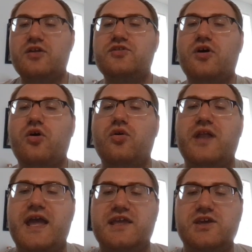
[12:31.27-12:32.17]

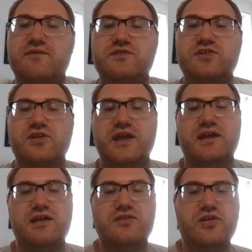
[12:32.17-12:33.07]
So if
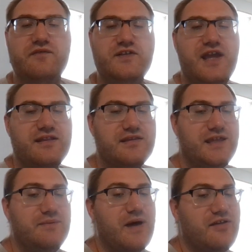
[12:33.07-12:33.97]
you take the
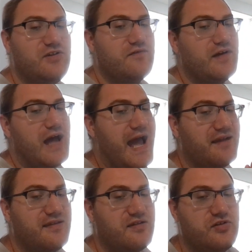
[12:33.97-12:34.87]
D bus, you have
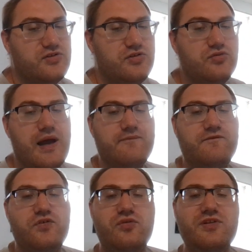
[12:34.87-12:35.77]
access to 2 Cub
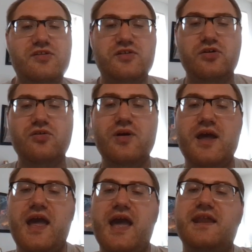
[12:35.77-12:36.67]
Foods too,
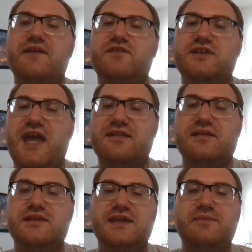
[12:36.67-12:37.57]
and if you take
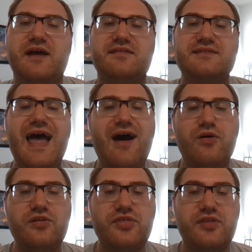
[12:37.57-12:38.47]
the D bus
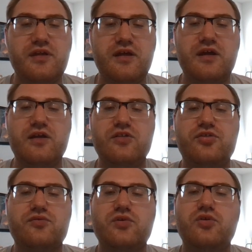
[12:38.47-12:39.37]
south
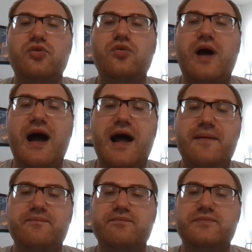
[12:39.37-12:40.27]
through
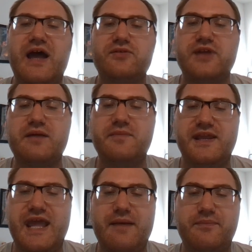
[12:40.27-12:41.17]
downtown
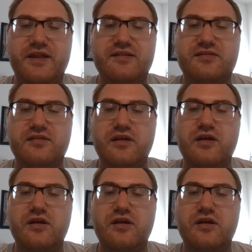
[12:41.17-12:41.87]
Minneapolis,